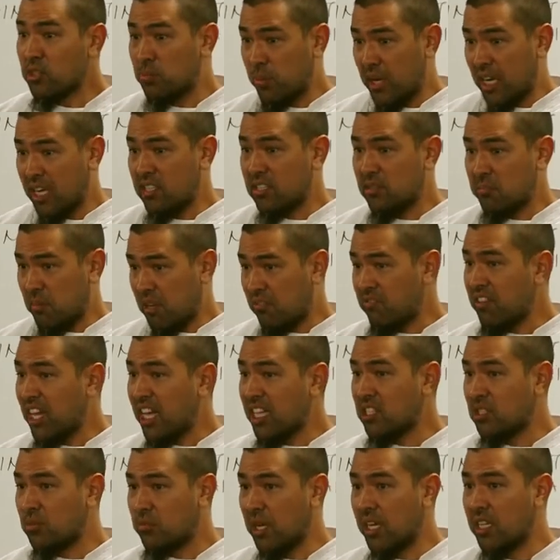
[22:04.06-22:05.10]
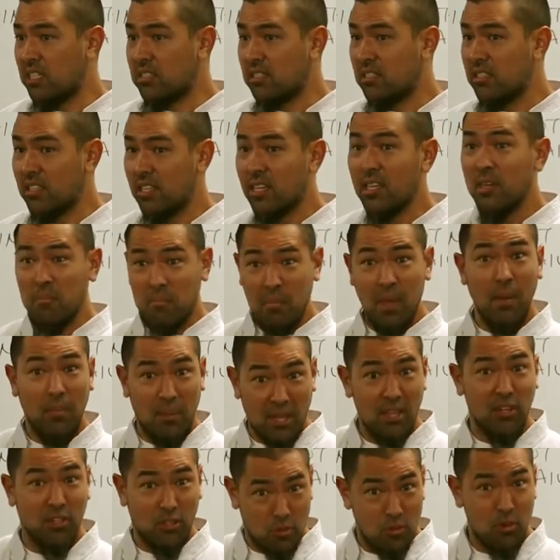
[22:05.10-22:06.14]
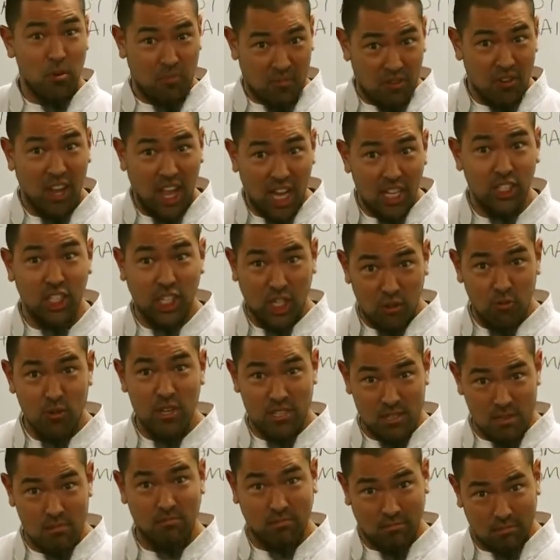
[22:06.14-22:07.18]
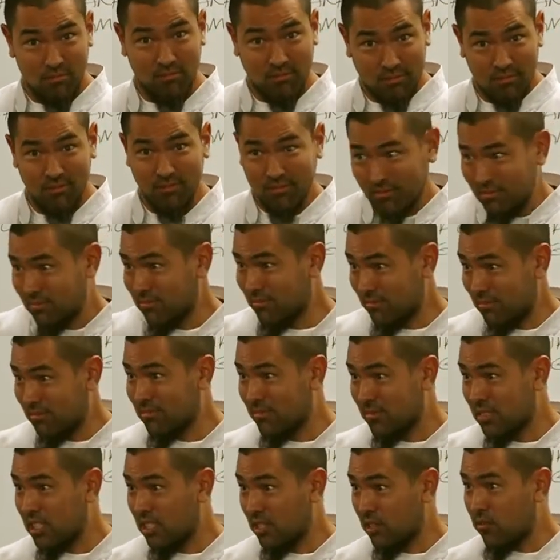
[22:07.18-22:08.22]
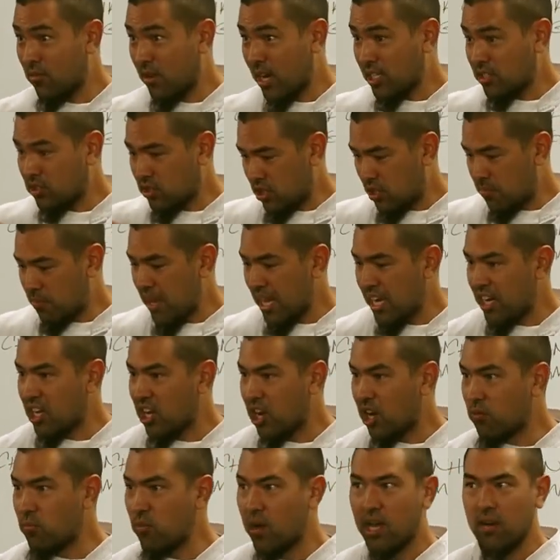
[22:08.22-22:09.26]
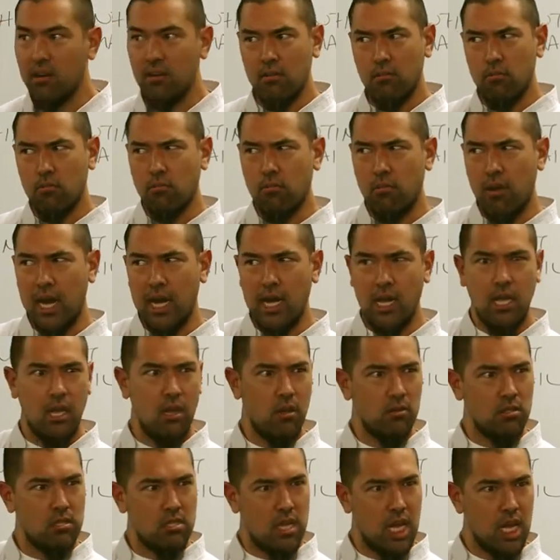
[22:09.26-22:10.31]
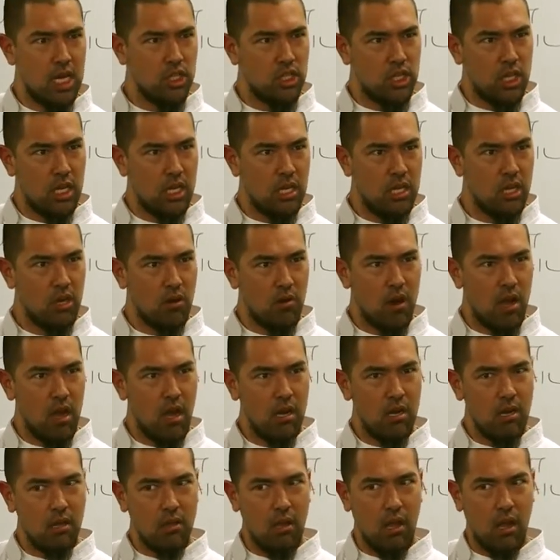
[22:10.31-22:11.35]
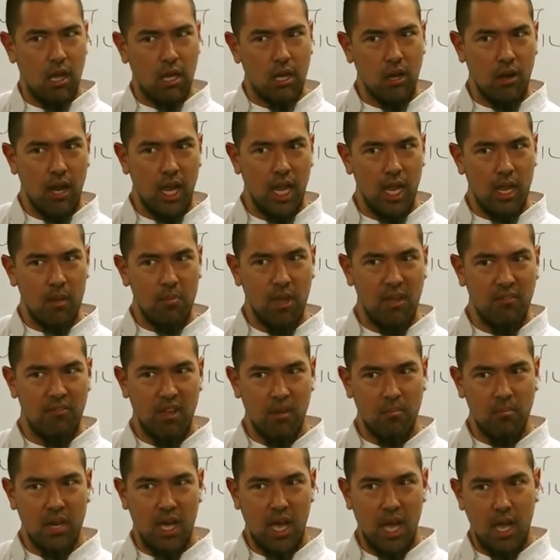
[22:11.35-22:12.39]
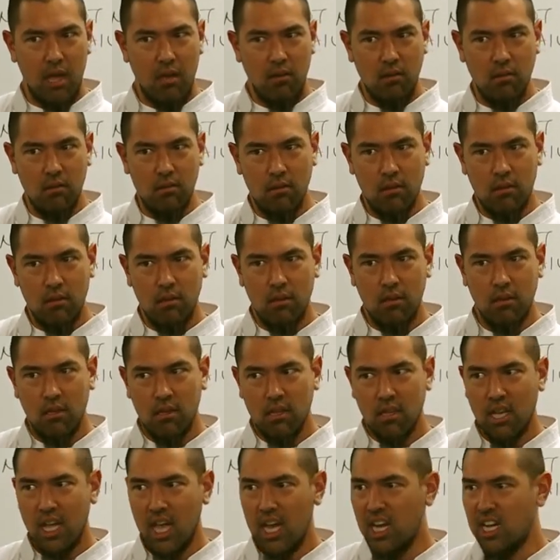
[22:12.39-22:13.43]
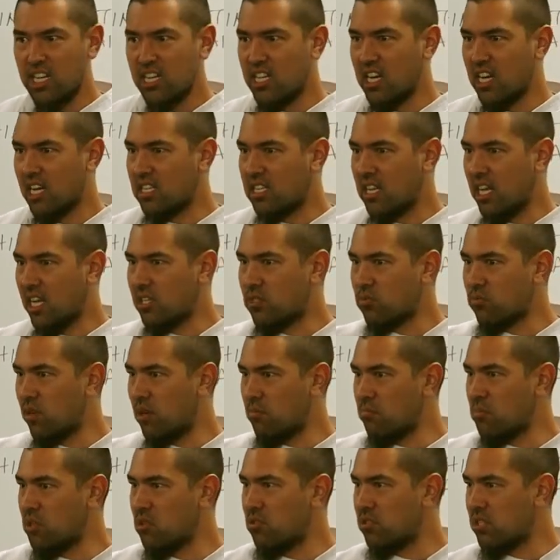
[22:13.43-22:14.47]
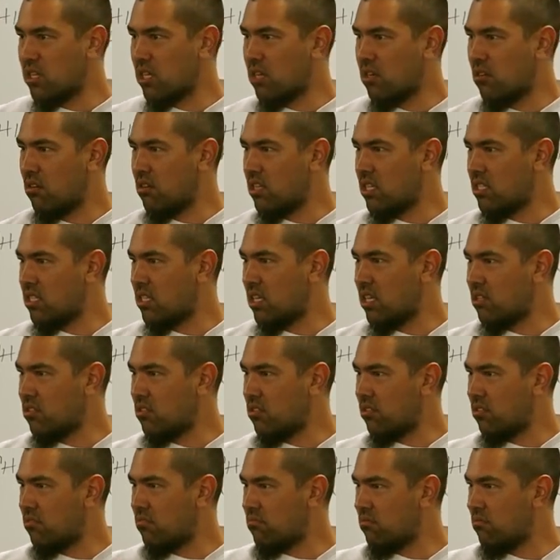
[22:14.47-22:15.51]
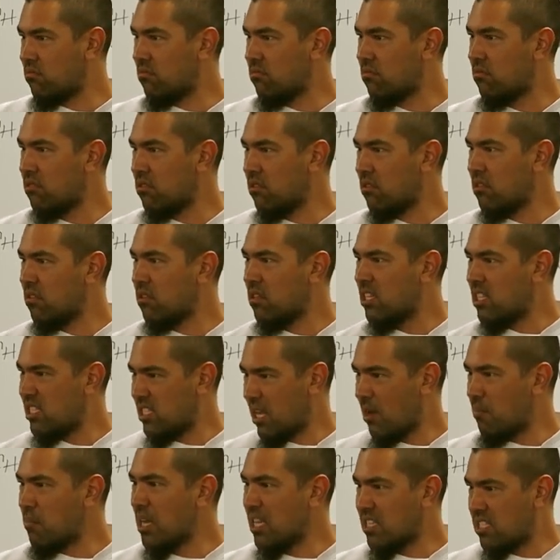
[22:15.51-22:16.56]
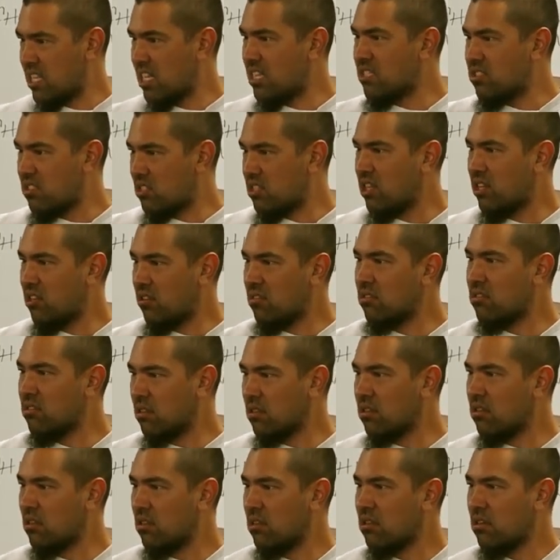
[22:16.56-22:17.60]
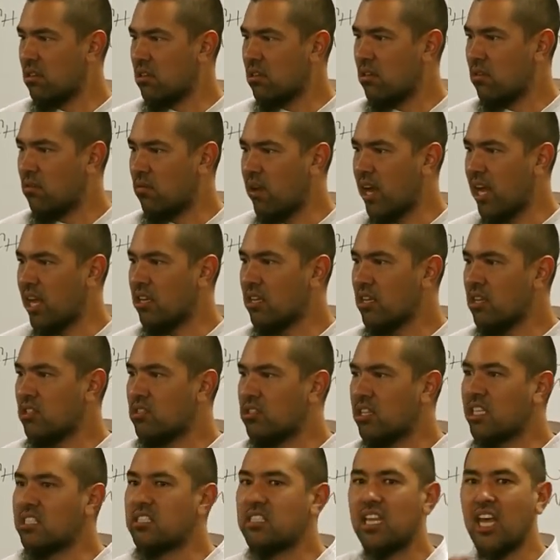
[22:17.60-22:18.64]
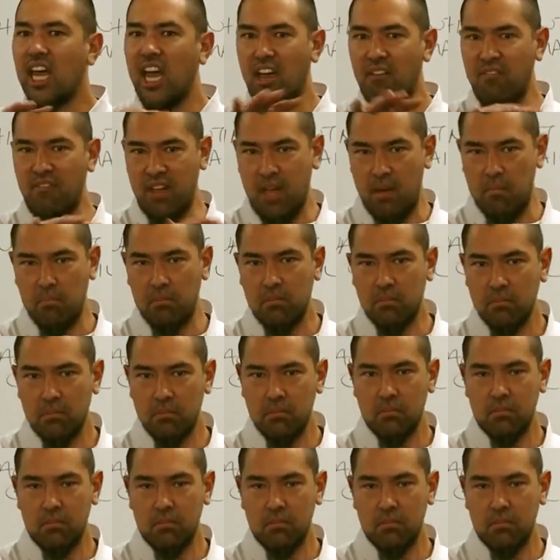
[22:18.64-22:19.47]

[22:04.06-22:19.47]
space, my flight space, maybe there's room for logic and reason. Right? So depending on what radio station you're on along your AM/FM dial, kind of dictates what music you're listening to. Does that make sense to you? Right? So that's the FM.